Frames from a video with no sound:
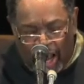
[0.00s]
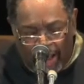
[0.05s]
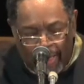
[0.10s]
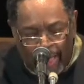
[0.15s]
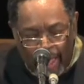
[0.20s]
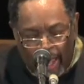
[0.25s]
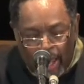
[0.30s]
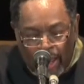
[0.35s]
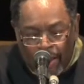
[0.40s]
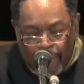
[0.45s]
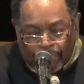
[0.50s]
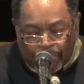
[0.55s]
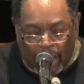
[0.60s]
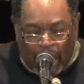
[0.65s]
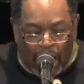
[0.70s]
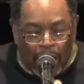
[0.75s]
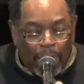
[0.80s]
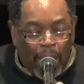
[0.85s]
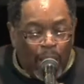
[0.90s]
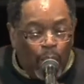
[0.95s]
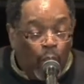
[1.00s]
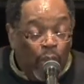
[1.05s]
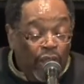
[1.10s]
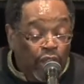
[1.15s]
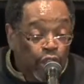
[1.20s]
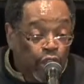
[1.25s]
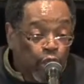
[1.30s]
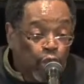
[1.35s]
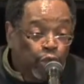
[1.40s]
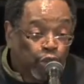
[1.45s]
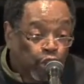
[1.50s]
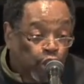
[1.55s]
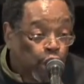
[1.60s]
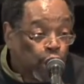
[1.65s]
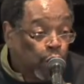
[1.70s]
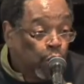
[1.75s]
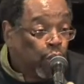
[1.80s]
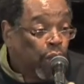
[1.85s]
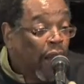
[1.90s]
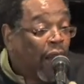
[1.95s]
Amen. We used
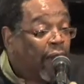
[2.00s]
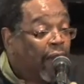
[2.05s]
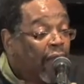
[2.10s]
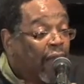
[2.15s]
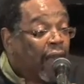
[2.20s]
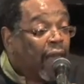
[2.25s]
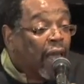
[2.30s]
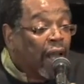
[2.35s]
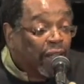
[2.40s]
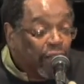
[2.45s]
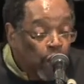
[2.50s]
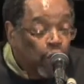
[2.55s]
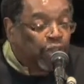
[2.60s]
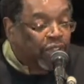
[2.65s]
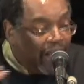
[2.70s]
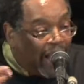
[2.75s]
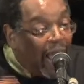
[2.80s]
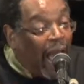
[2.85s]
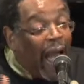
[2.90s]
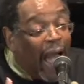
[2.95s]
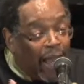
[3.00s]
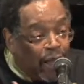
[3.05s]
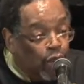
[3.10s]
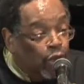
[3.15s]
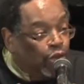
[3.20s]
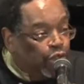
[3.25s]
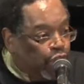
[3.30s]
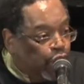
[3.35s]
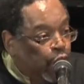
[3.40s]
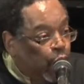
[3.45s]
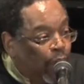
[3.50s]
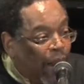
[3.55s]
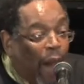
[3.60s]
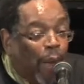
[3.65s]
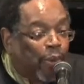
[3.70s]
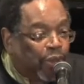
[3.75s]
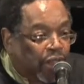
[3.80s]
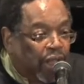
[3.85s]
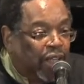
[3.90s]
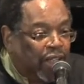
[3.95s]
to. Uh, I used to when
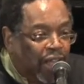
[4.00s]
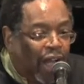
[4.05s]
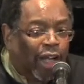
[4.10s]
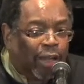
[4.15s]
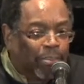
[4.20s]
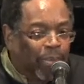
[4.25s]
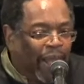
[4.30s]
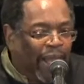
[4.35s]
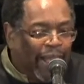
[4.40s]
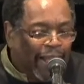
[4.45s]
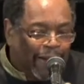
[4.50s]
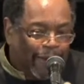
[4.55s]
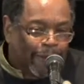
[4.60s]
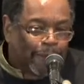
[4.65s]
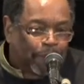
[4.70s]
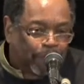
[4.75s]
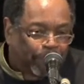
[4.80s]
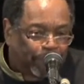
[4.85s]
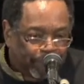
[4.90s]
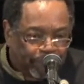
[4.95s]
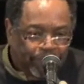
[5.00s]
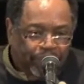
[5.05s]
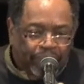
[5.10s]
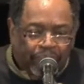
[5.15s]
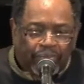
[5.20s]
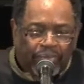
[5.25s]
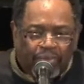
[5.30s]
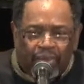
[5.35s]
I was a young man.